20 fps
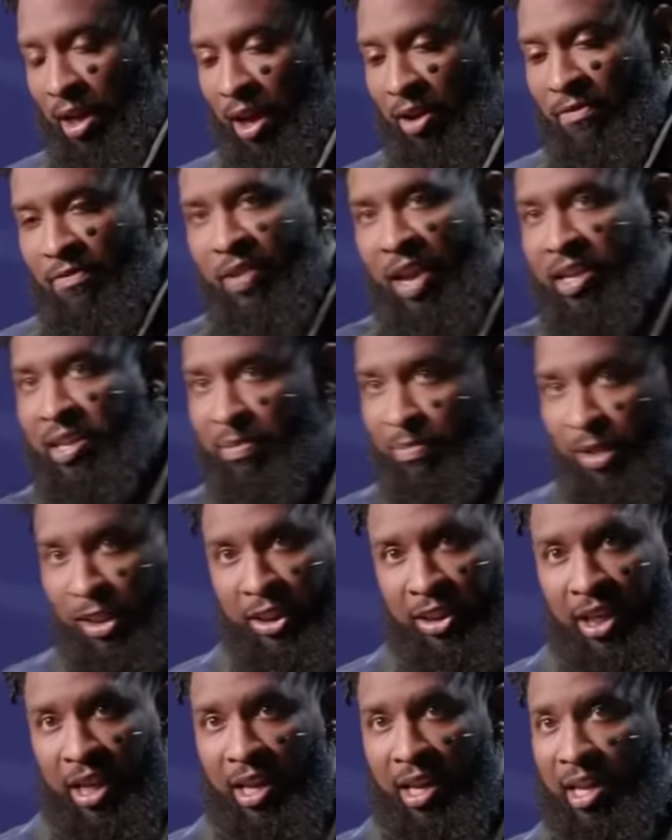a, a vending
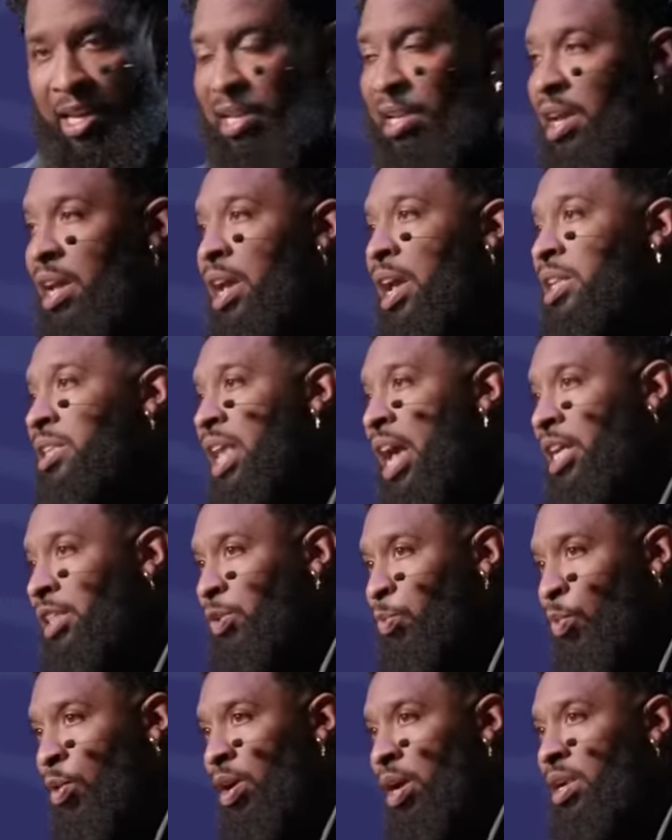machine. That's
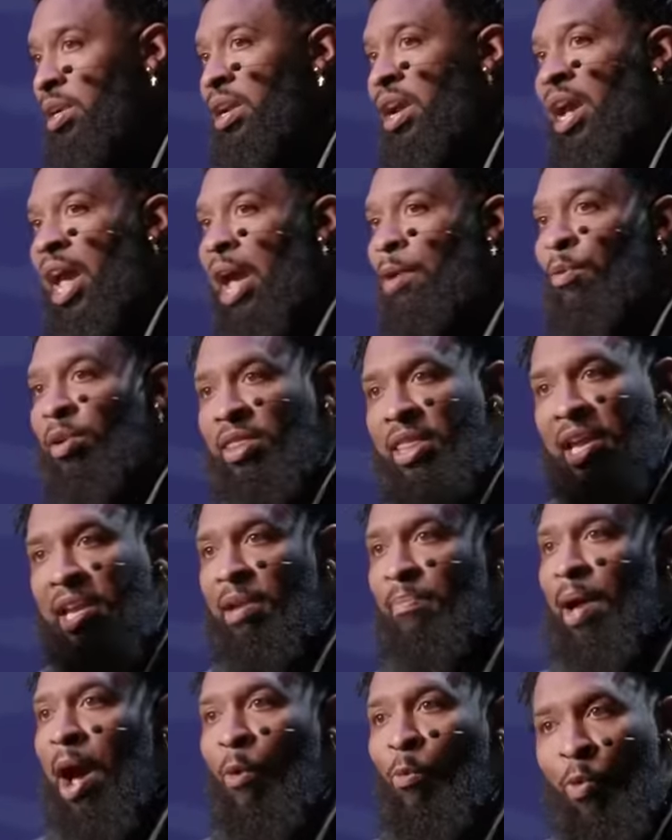one. And we're thinking
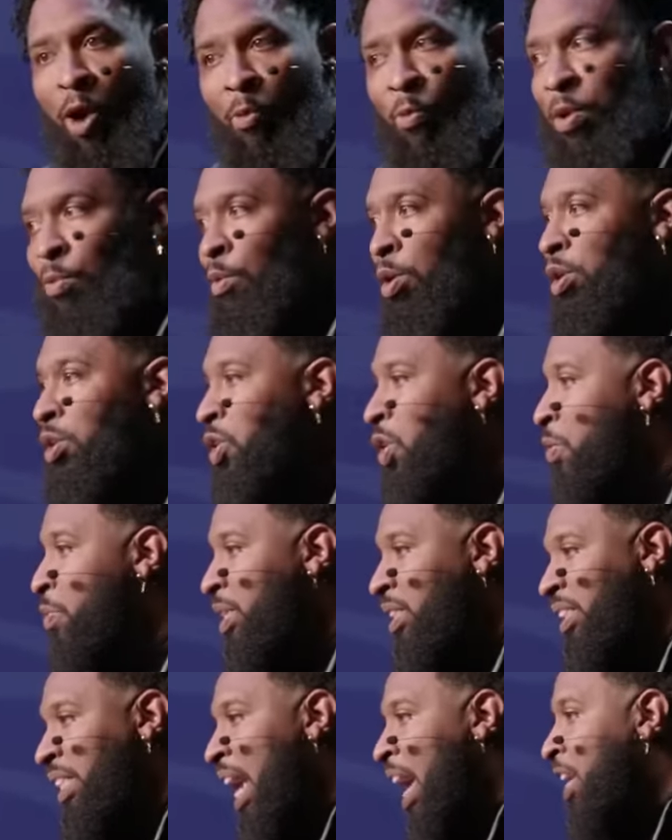about what we want to do with
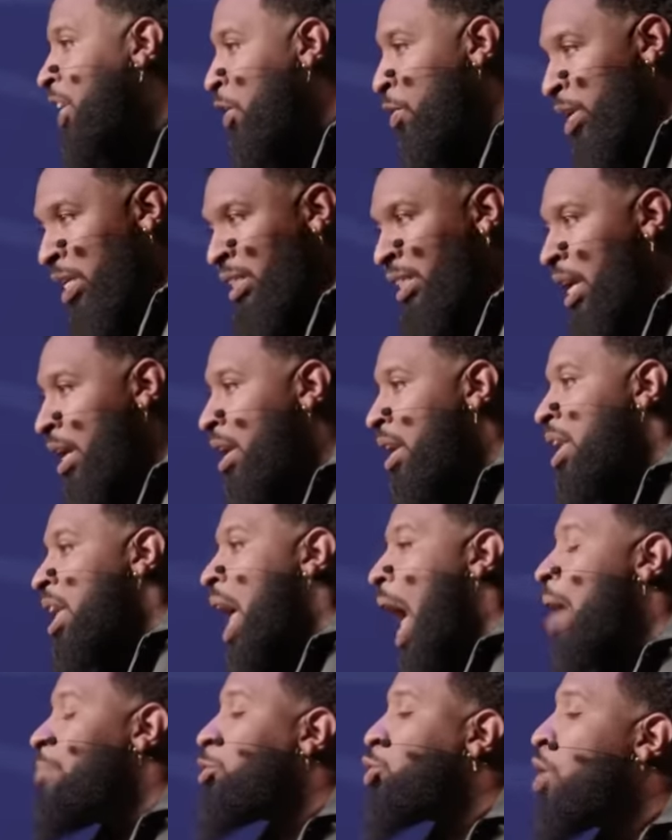Xander. And said,
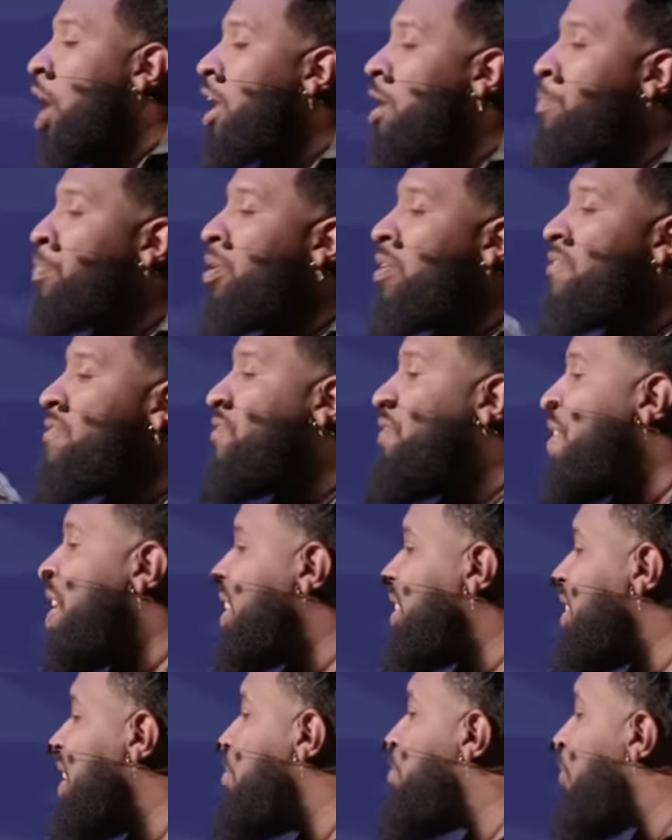I'm trying to put vision